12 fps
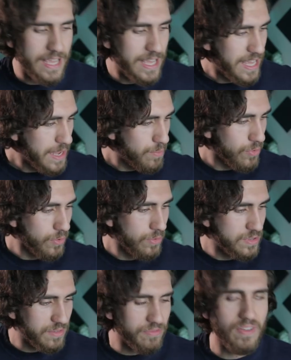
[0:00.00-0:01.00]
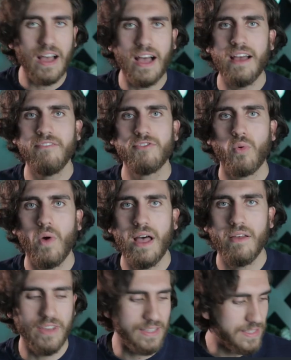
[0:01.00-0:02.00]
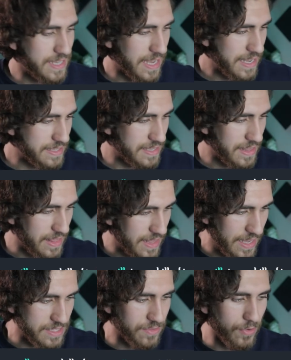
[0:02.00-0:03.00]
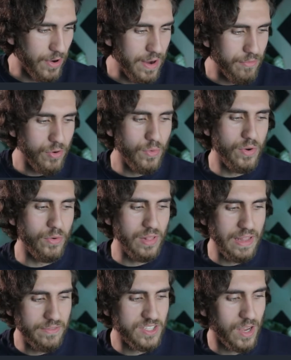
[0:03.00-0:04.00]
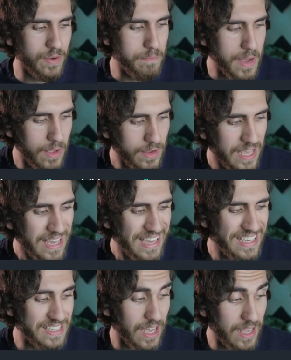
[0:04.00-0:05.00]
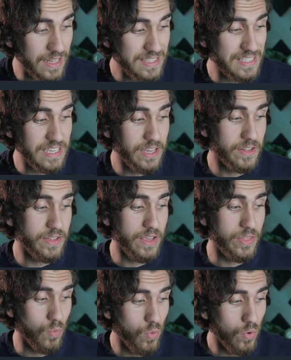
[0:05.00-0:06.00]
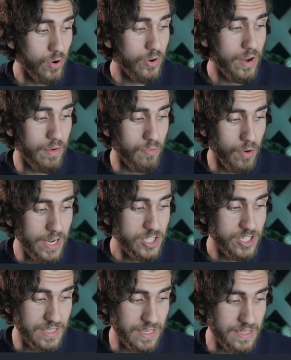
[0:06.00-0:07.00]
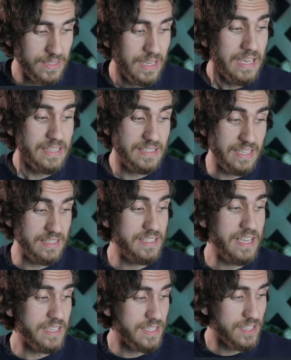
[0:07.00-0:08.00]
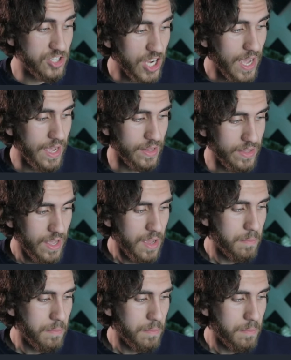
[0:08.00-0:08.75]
In Hebrews 5:12 it says this, for everyone who lives on milk is unskilled in the word of righteousness since he is a child,